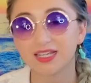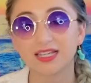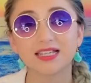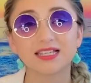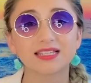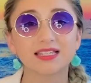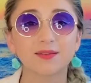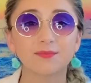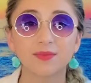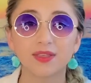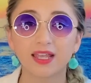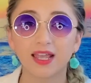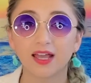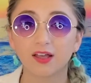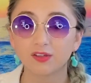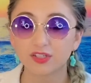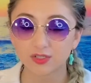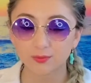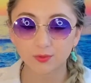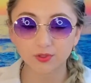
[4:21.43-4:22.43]
Something
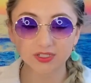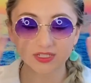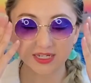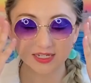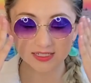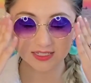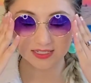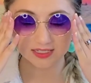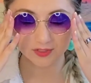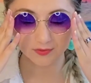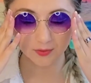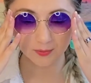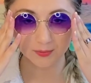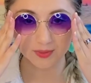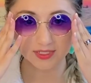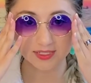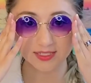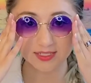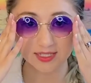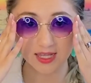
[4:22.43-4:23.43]
else to protect us from
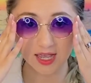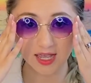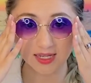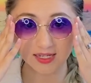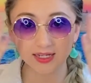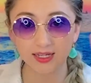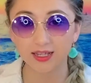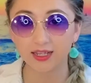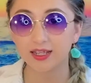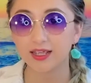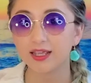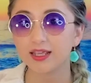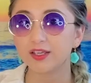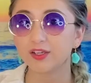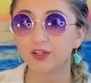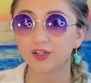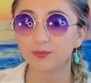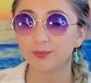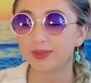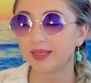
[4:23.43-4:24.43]
the sun
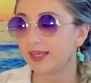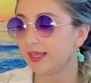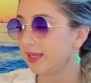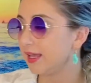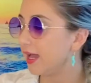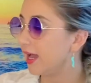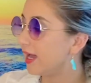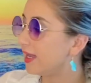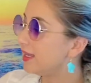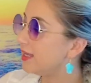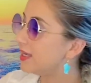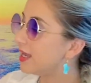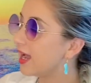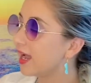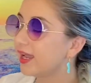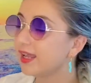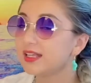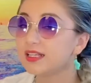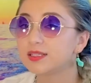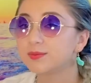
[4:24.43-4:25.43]
could be a
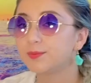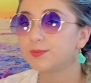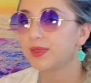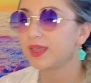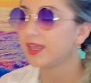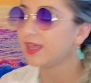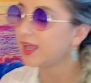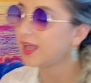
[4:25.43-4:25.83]
nice big